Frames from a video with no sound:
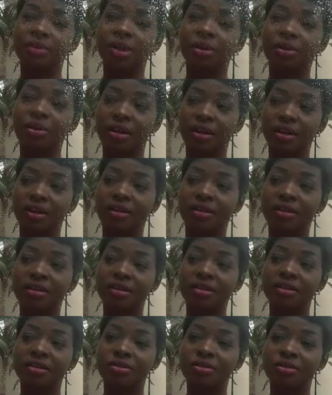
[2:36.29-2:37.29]
Okay.
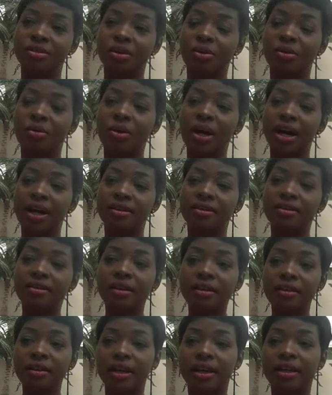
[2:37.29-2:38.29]
So I
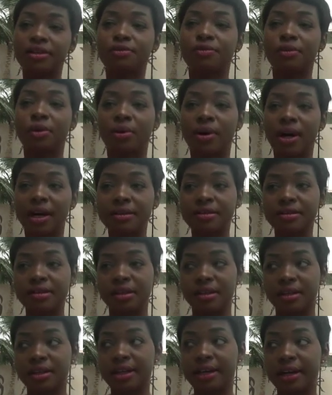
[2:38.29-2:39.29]
think that for us
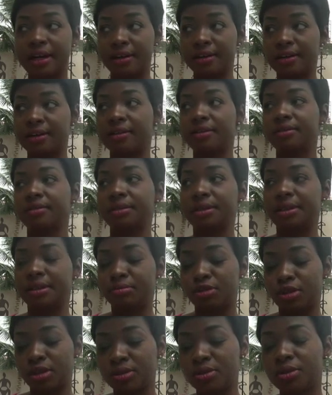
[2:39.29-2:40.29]
in Ghana,
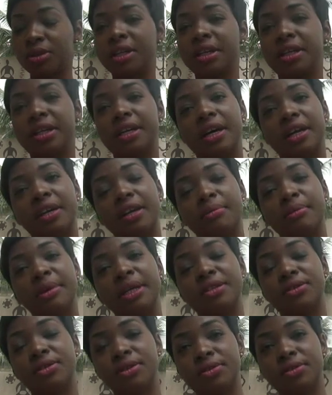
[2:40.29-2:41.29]
not only in Ghana
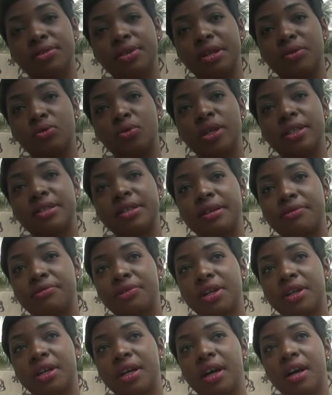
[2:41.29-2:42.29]
but also in West
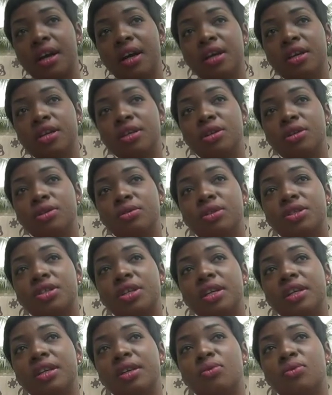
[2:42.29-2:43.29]
Africa,
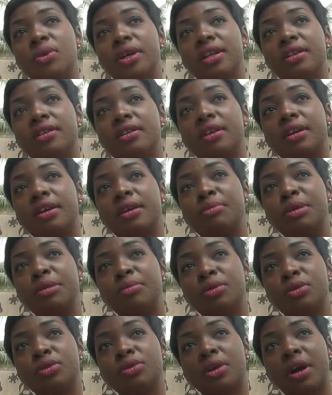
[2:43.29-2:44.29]
usually when
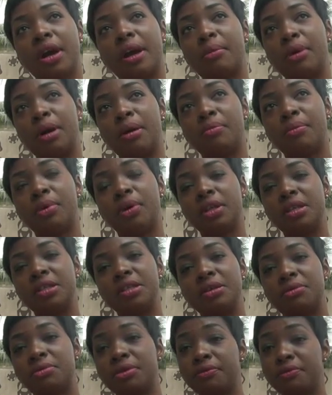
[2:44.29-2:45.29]
people talk about
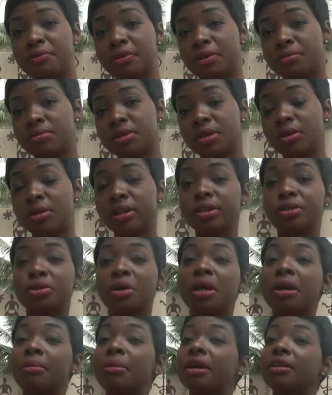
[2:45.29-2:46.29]
policy reforms, they only
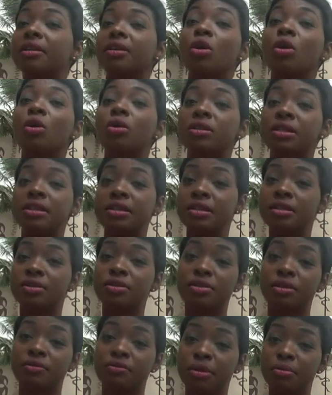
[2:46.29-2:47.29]
talk about the
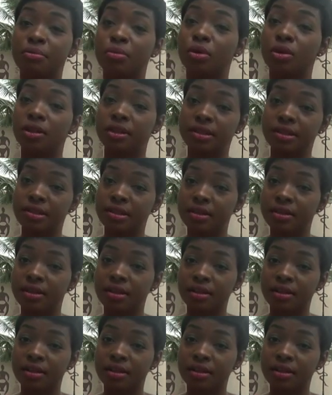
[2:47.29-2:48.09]
content of the policy.